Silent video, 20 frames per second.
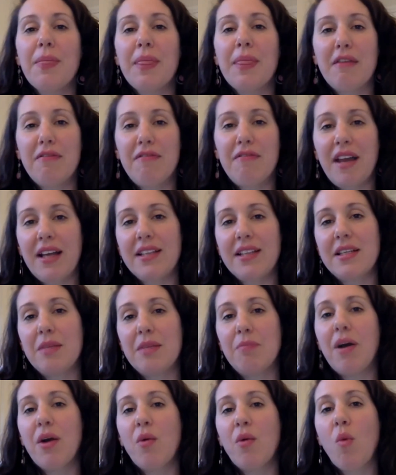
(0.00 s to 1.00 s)
affected
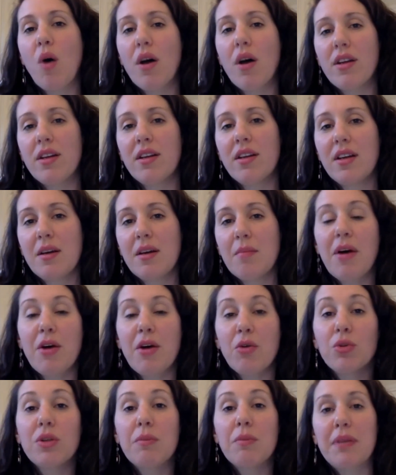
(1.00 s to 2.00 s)
by
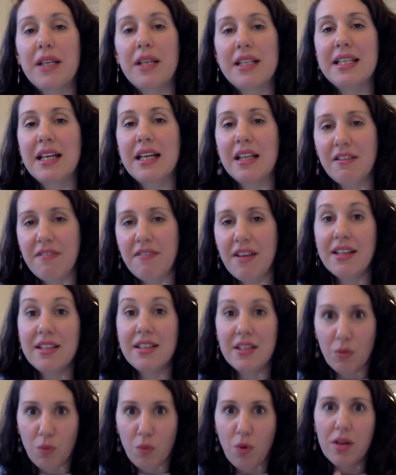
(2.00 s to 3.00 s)
all the political events
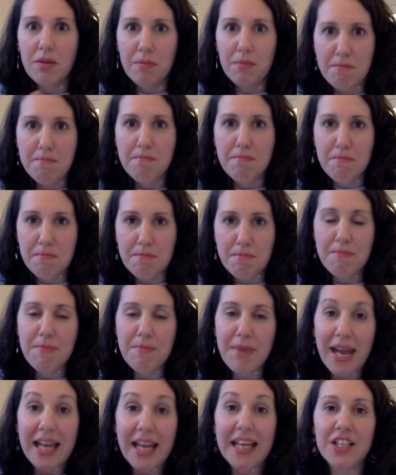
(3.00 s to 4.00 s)
and one
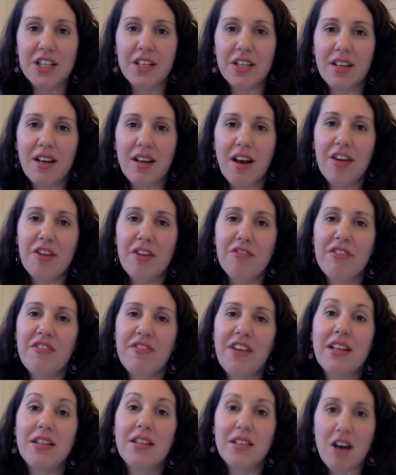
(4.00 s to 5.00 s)
major kind of
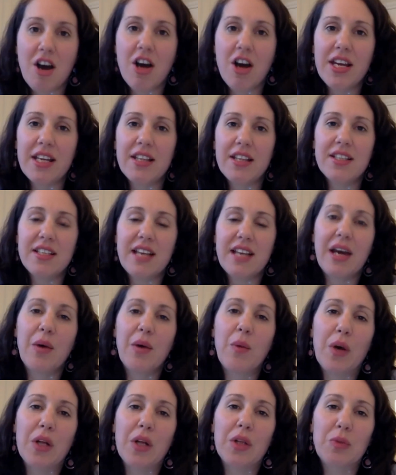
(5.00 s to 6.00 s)
event, i.e. the Second
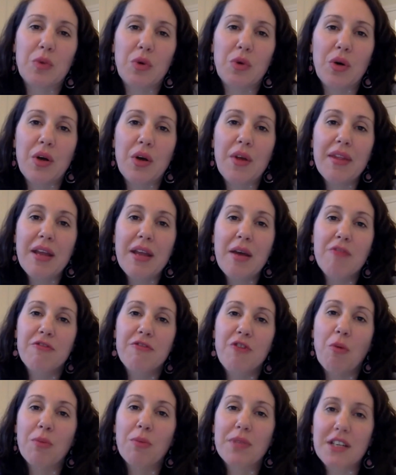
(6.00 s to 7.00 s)
World War,
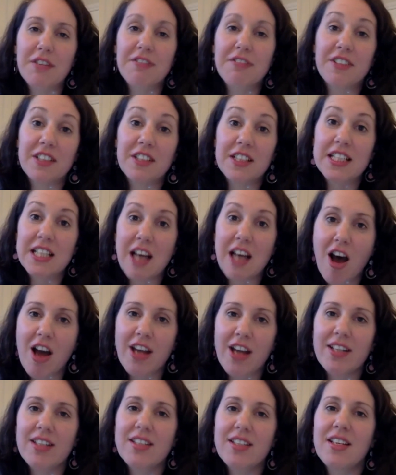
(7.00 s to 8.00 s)
from different
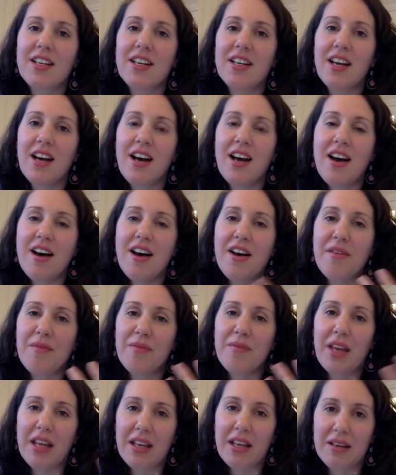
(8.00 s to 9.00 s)
sides.
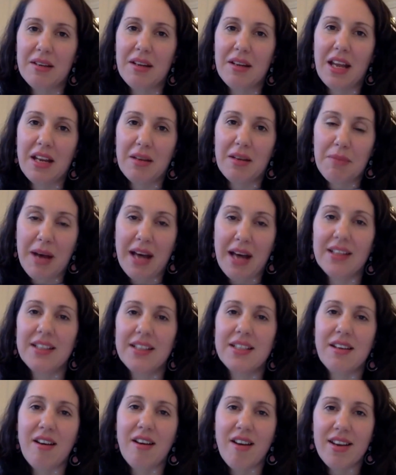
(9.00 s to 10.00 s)
In
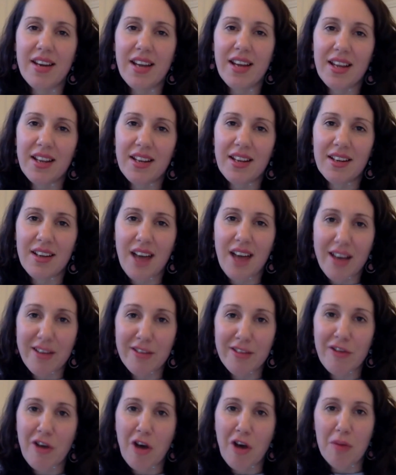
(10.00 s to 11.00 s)
Palestine, in
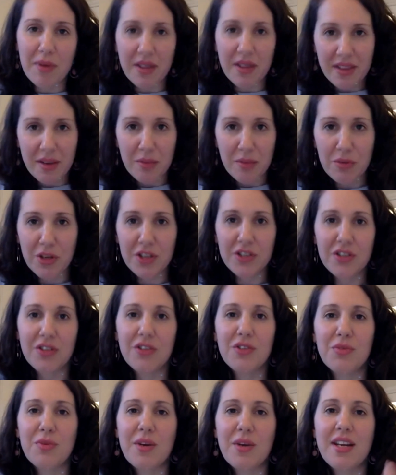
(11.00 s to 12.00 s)
Antwerp, and then
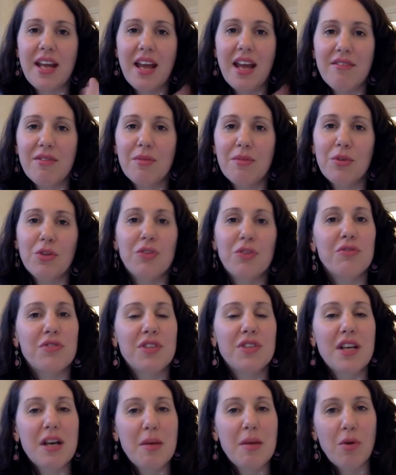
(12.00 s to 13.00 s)
Brussels when Ava moved,
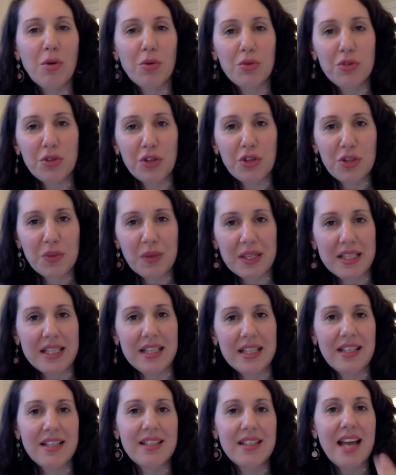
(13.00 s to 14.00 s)
but also
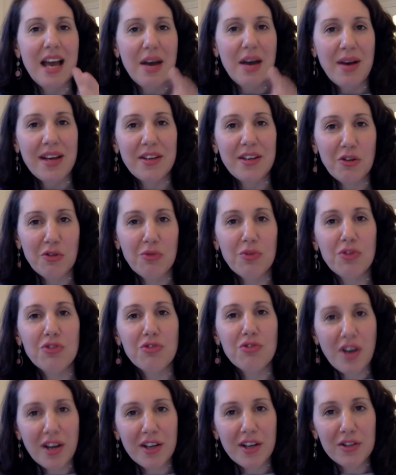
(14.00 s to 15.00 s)
Switzerland, how Adolf was
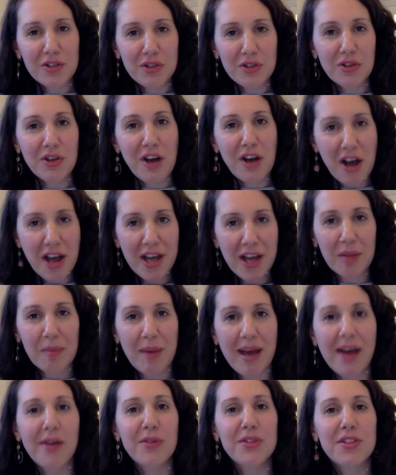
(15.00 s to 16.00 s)
trying to help
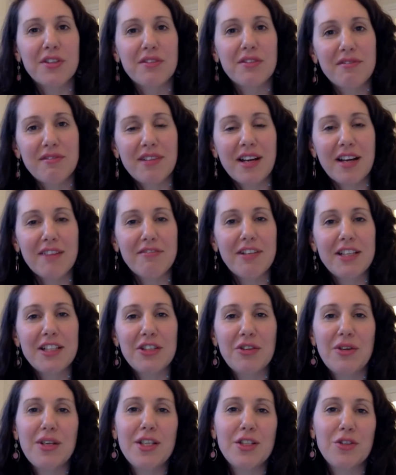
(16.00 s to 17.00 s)
out and
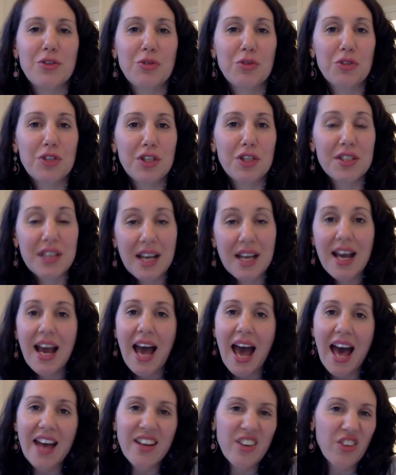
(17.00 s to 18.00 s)
rescue his daughters,
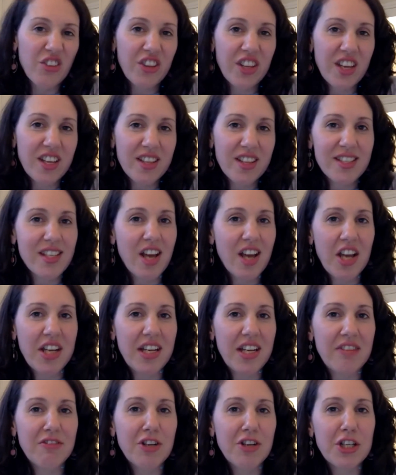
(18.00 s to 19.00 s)
and on the other side
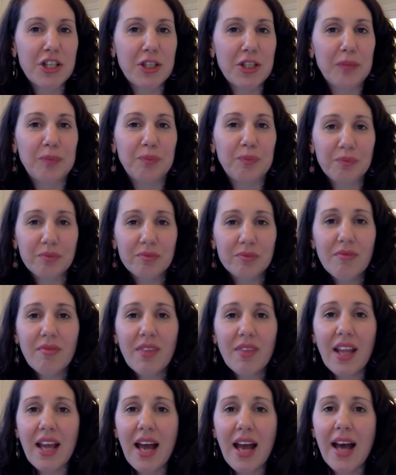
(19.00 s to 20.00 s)
in Russia.
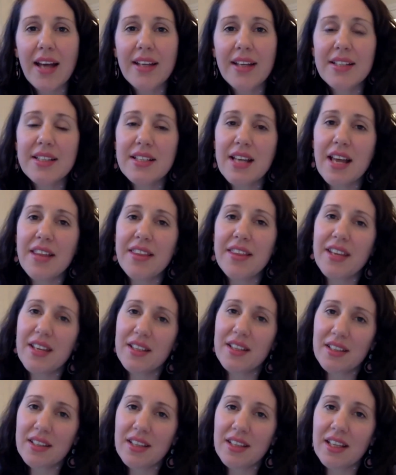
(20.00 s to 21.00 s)
And the
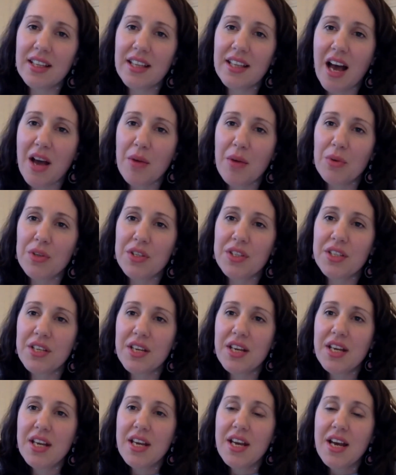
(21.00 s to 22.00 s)
other thing that I was
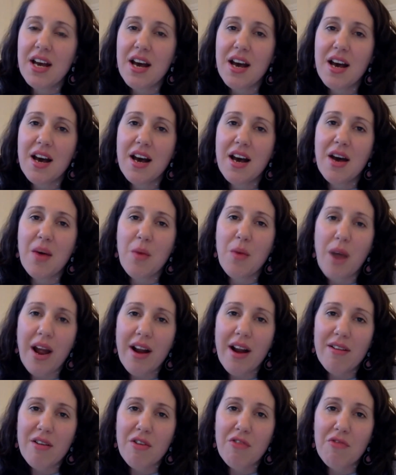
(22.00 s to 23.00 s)

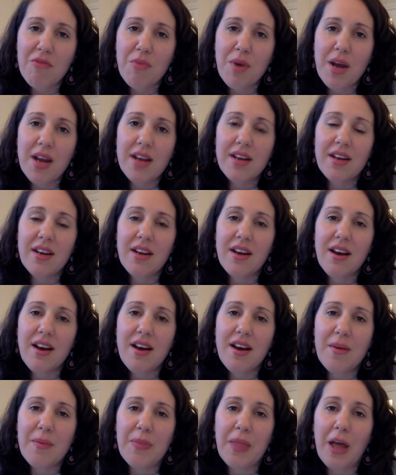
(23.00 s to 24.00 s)
aware of when
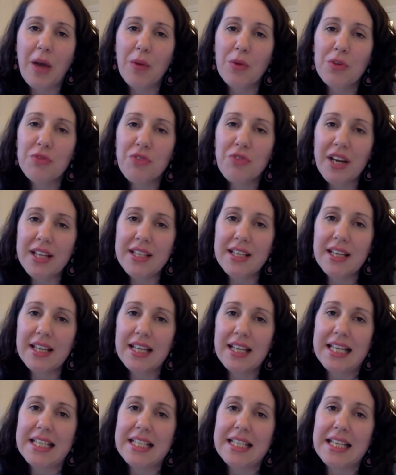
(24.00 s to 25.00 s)
I was writing
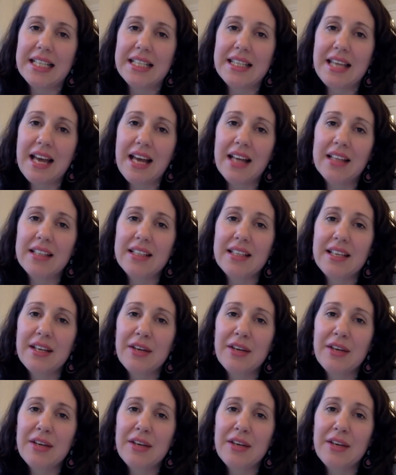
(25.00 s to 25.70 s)
this is that